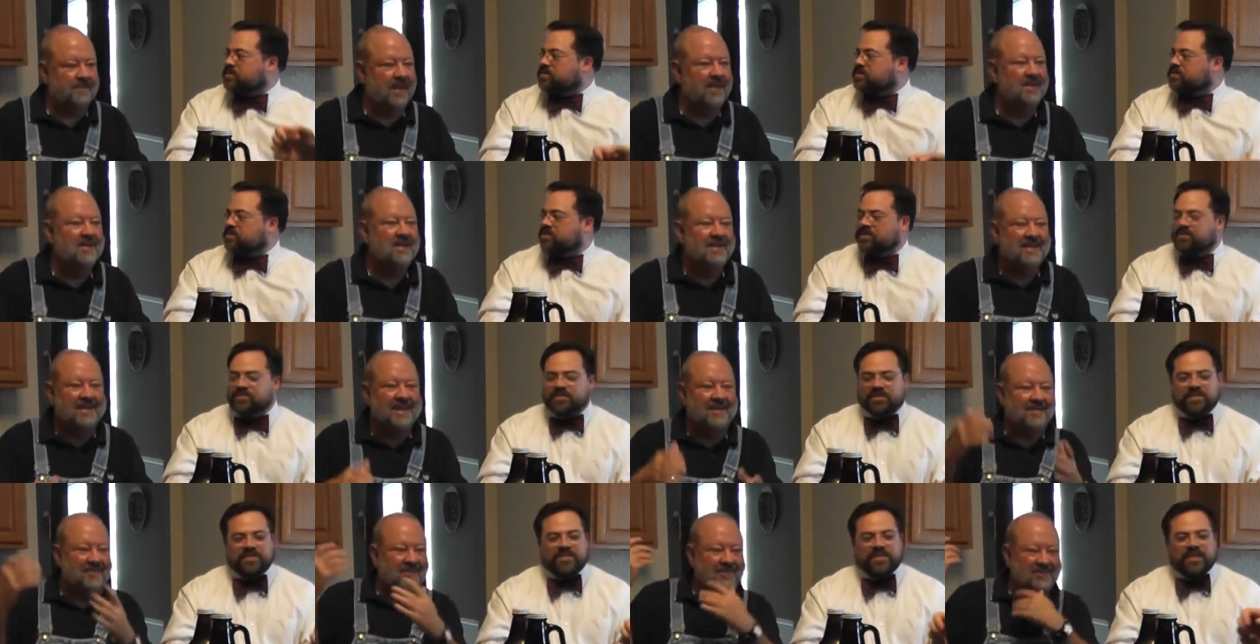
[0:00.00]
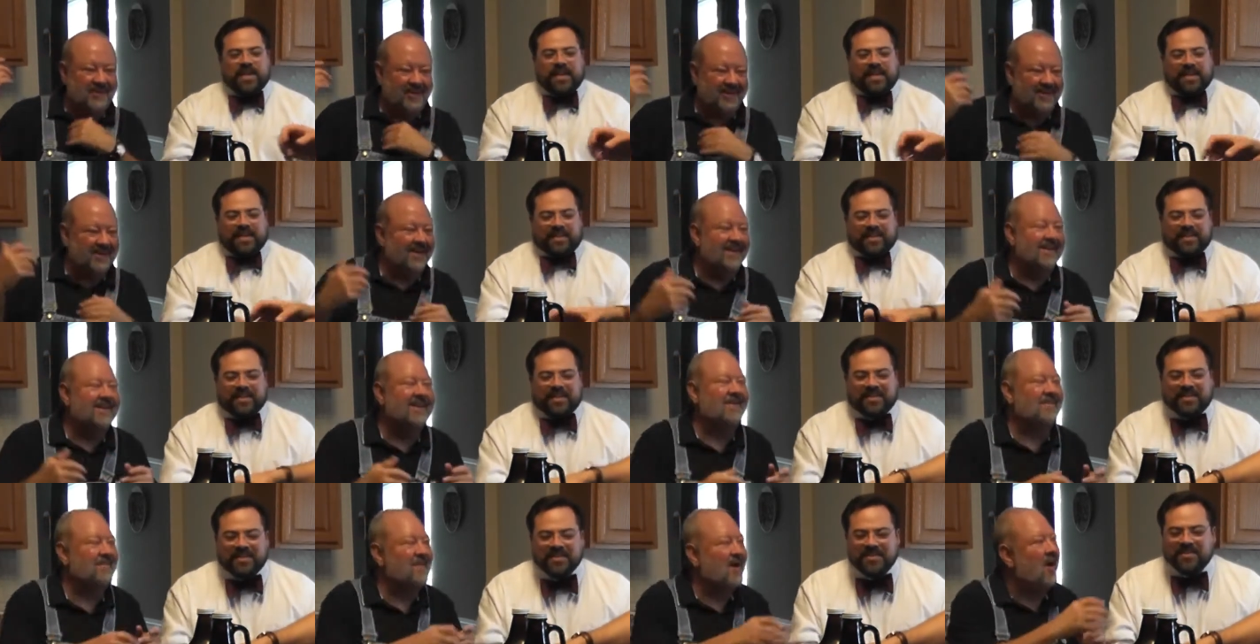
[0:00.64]

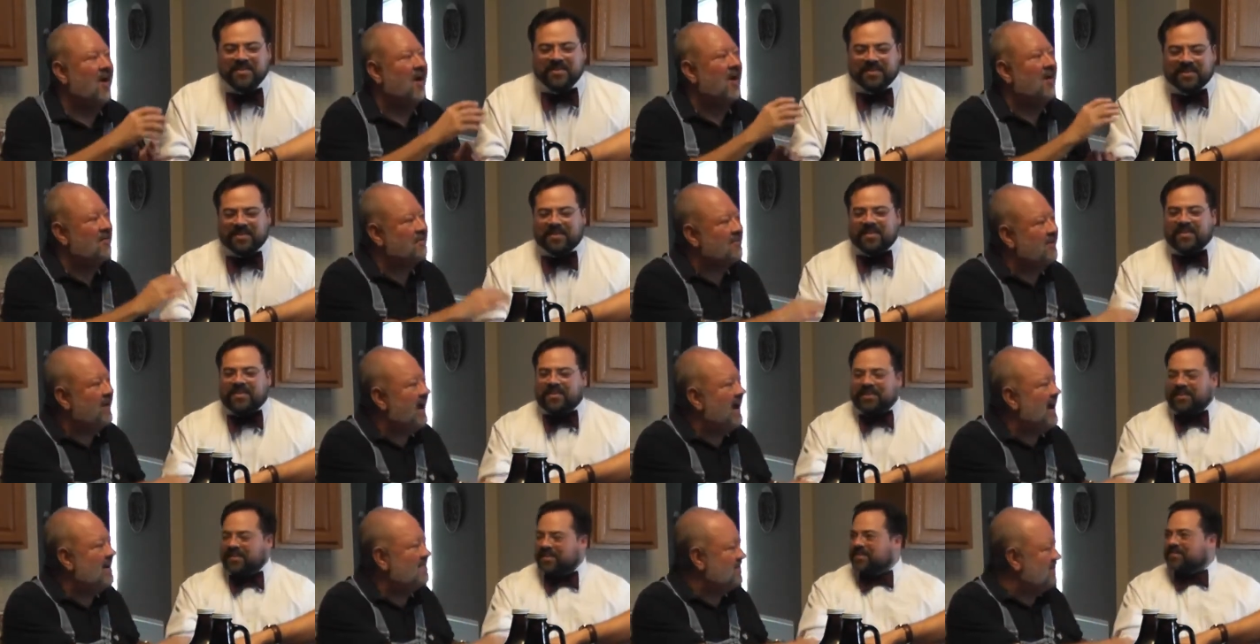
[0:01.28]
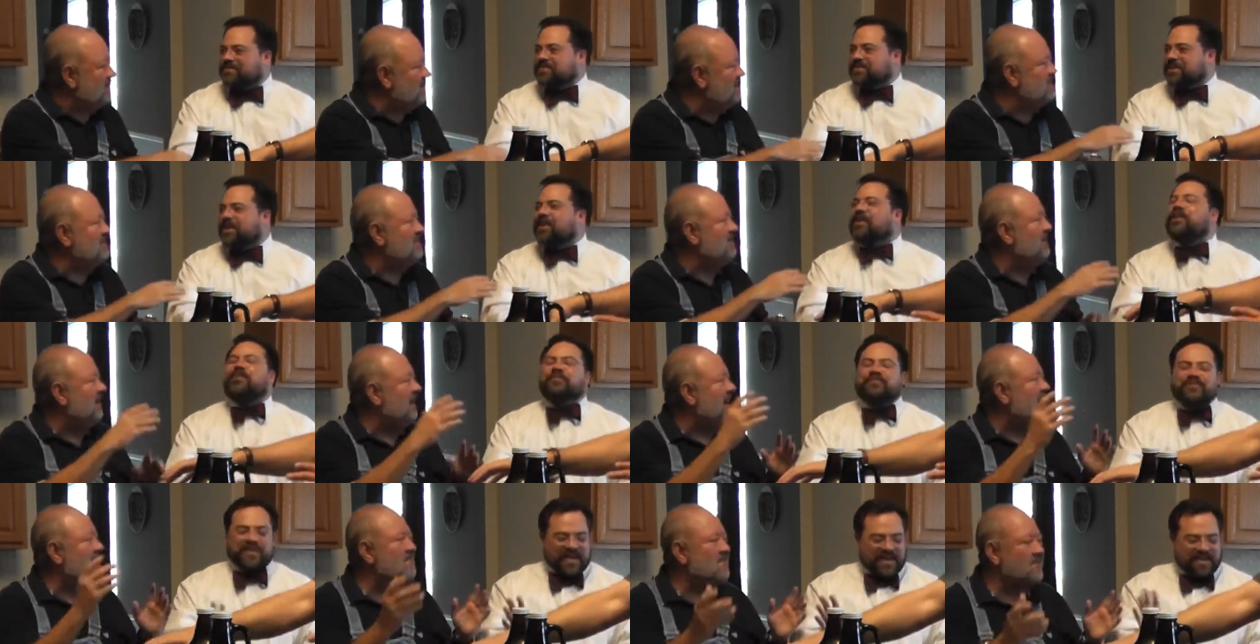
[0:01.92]
Speaker 1: now off camera we do a
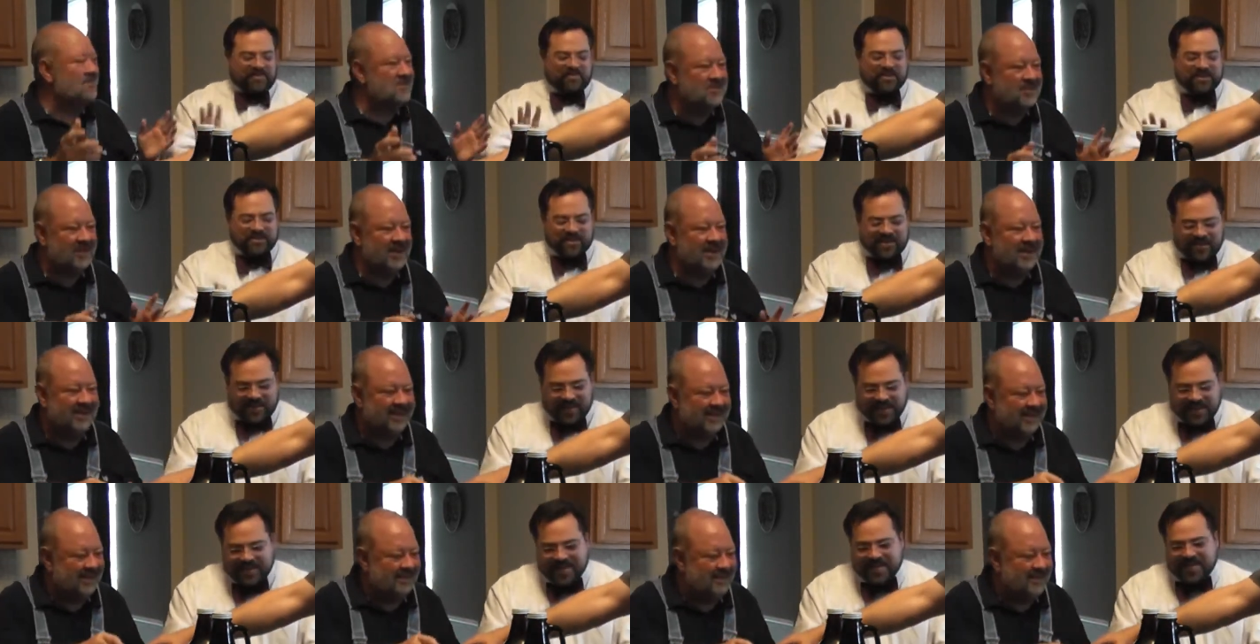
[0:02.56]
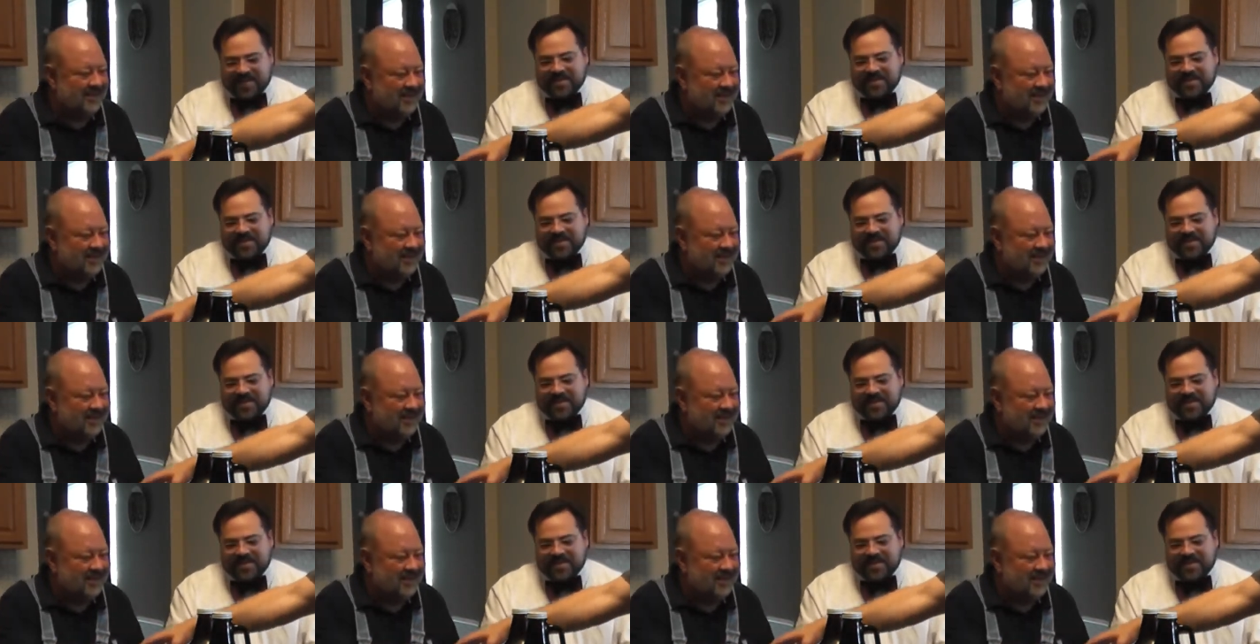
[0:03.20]
lot more drinking than